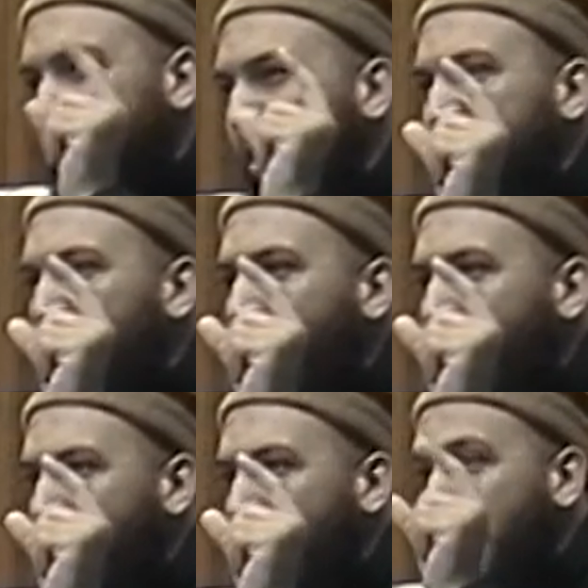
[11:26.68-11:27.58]
straight
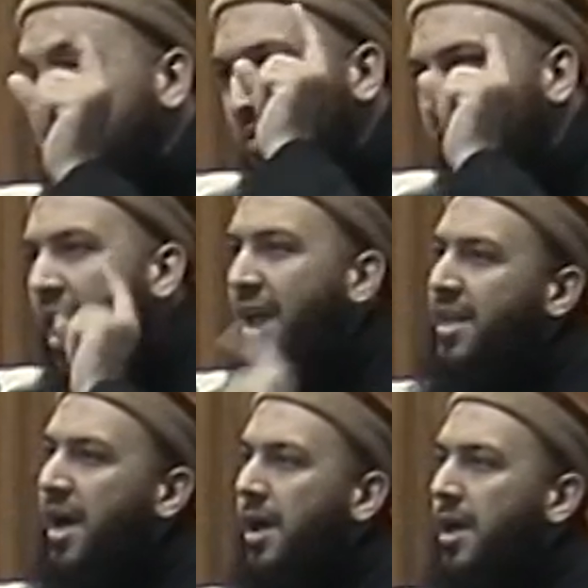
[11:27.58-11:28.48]
away, there's a
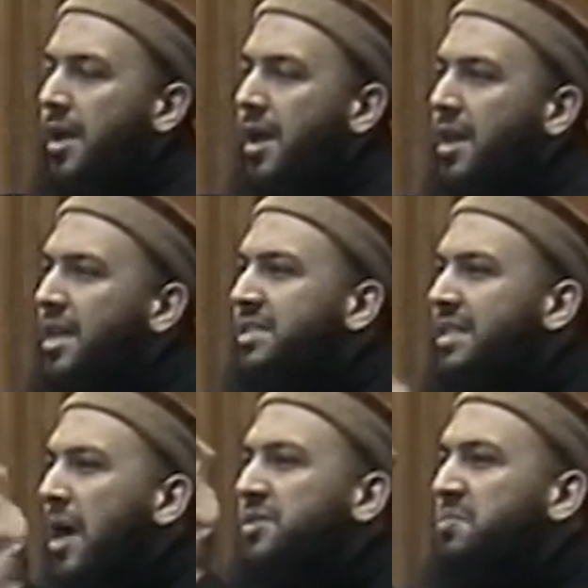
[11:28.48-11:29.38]
fa'idah. This
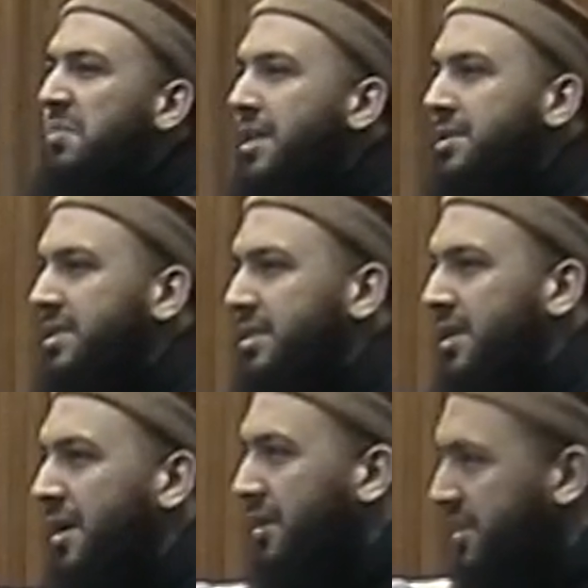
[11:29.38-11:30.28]
thousand months,
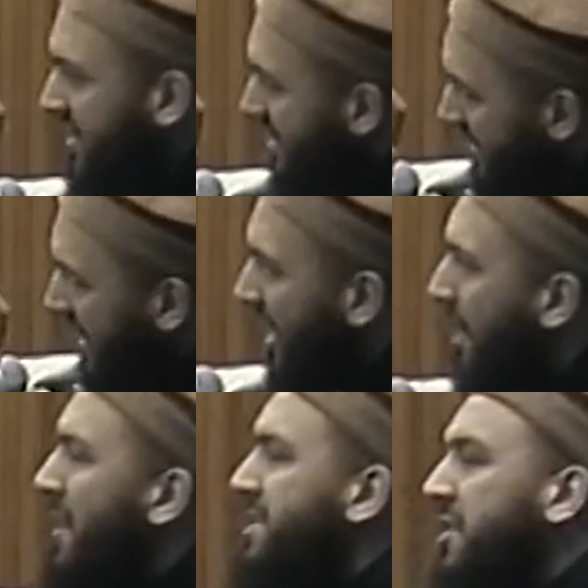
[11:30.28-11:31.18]
because it's, it's going to
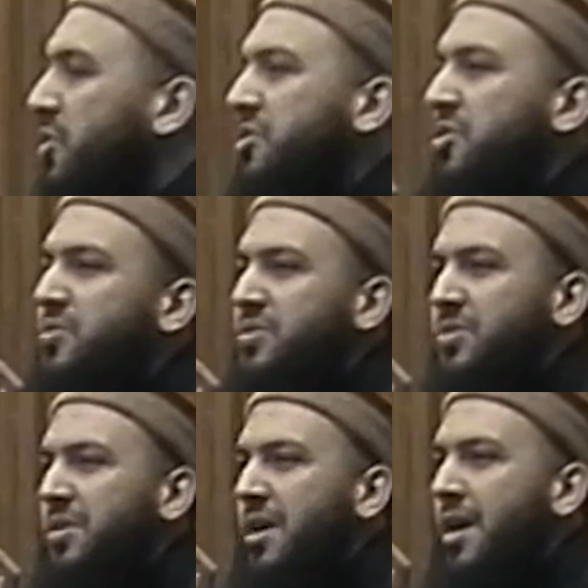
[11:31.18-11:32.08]
get better, good news.
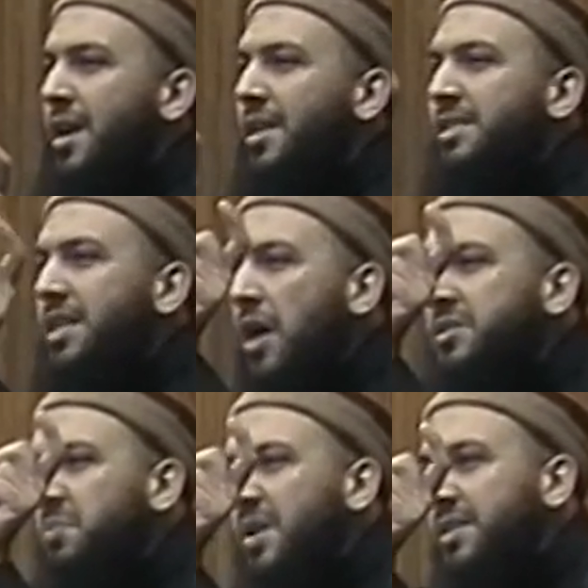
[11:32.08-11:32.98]
This
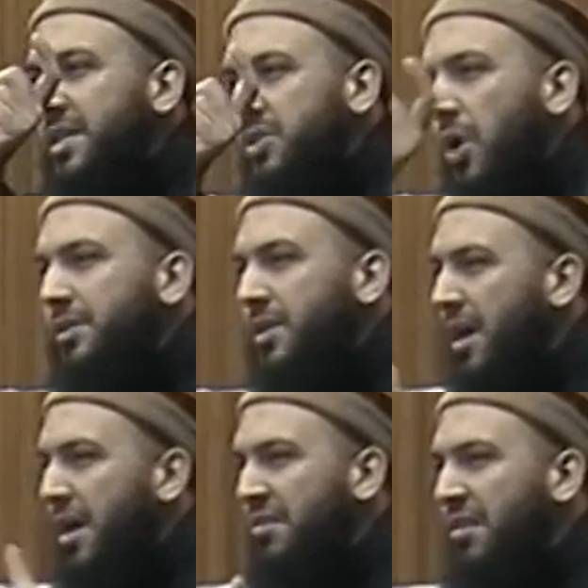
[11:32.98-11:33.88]
thousand months is not
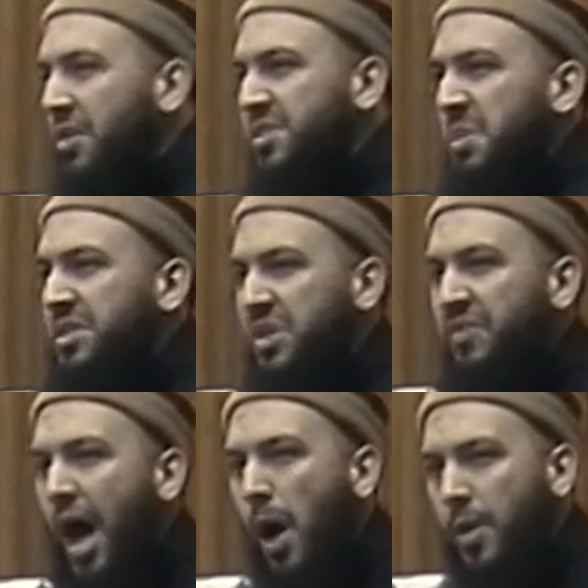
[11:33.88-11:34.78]
a thousand months of
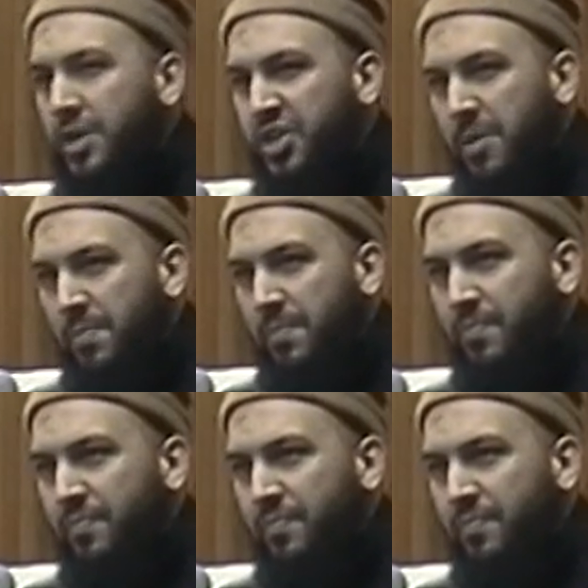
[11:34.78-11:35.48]
our worship.